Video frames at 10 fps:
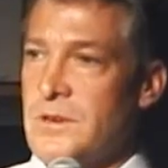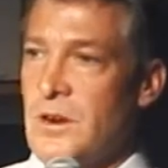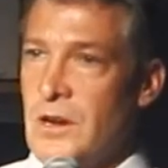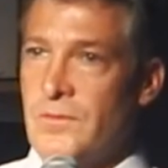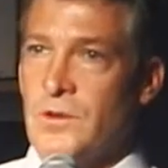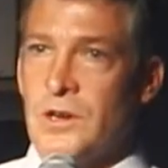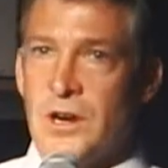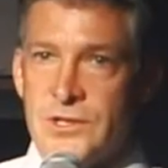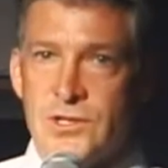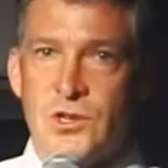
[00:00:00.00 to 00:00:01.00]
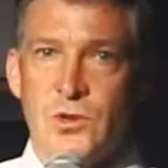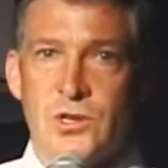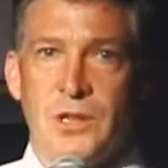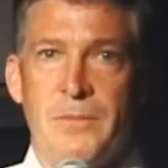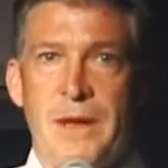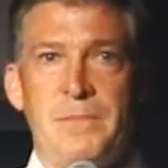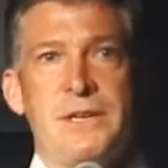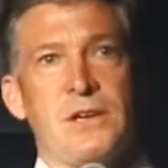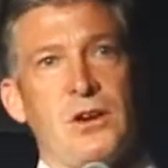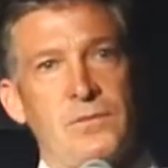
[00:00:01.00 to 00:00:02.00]
call for a constitutional amendment,
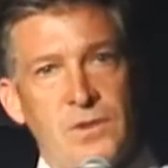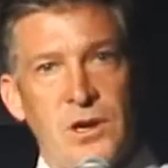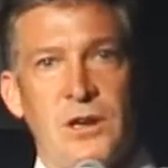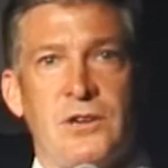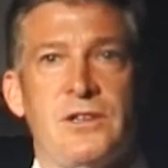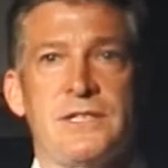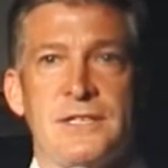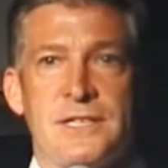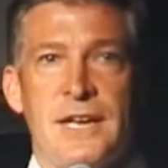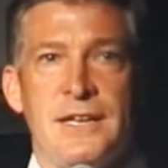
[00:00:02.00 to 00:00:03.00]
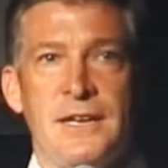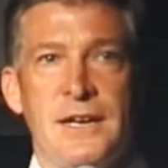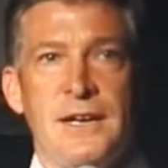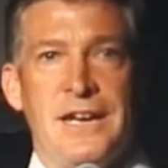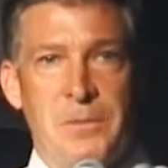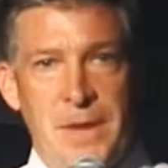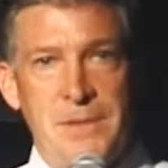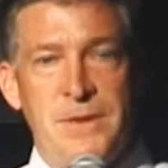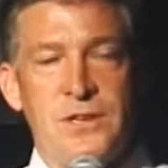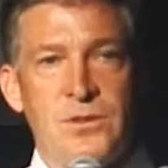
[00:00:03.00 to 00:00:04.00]
to call for Congress to send an
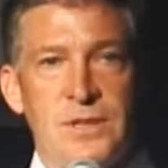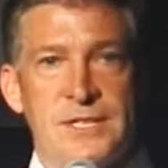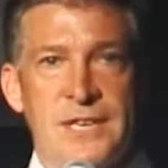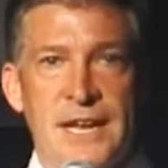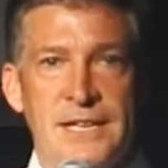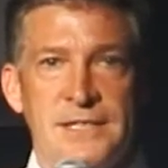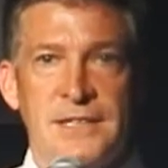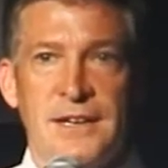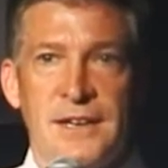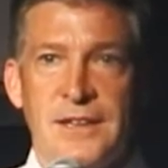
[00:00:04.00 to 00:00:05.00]
amendment to the states